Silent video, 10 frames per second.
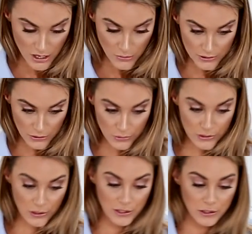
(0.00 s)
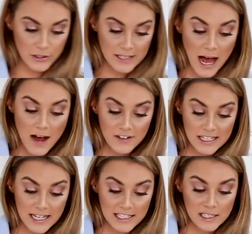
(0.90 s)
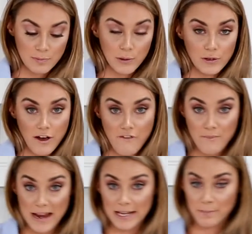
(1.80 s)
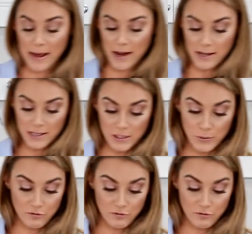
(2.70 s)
We're also going to use 1/2 teaspoon of baking powder because we